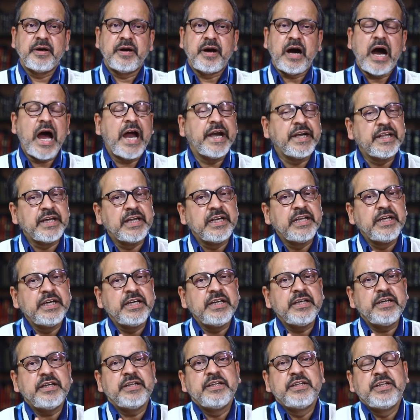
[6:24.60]

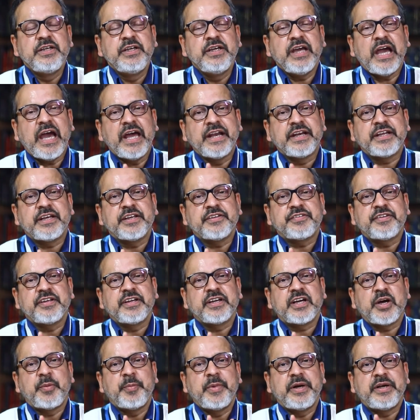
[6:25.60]
Ideally, the
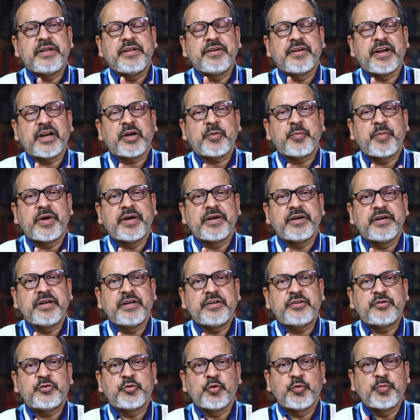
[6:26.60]
Encaissing Committee
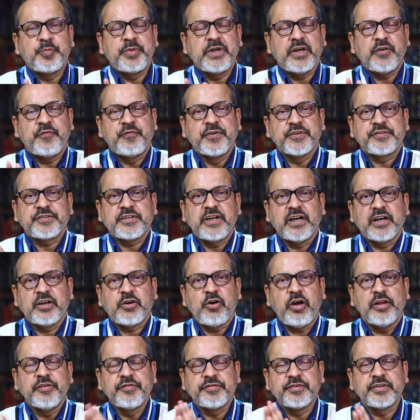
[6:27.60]
recommended should be a fiscal
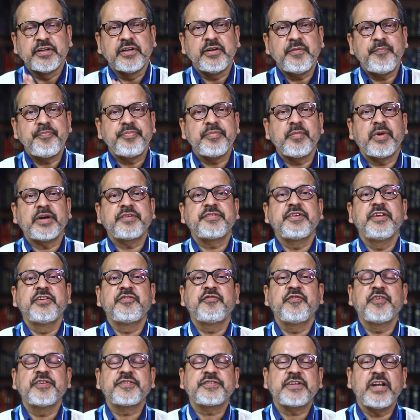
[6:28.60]
council, but since
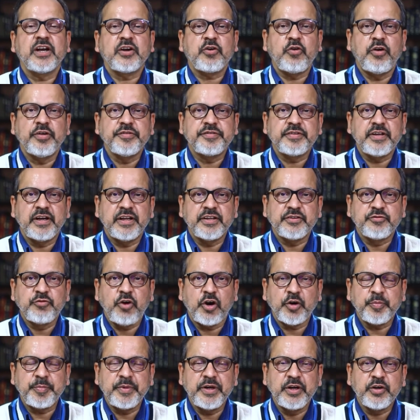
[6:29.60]
fiscal council has
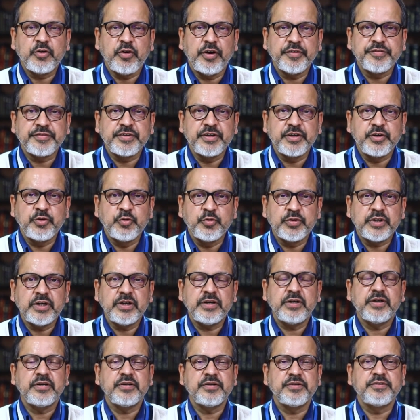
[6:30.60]
not been constituted,
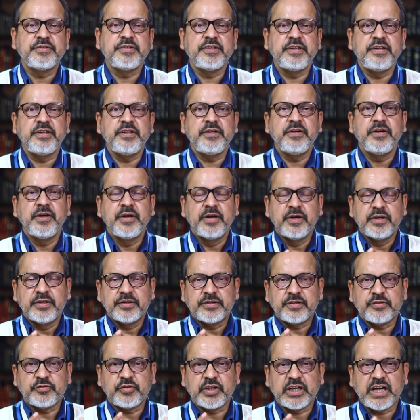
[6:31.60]

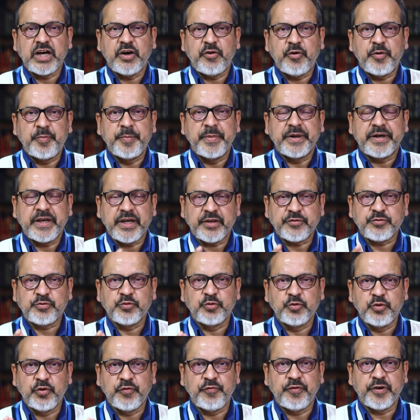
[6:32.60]
so the government has to
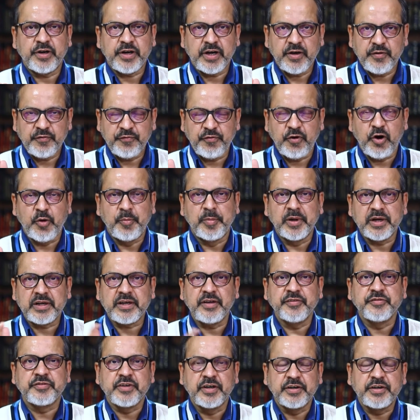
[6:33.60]
go for a formal
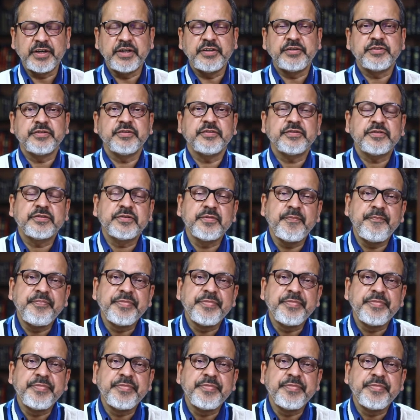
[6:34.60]
consultations.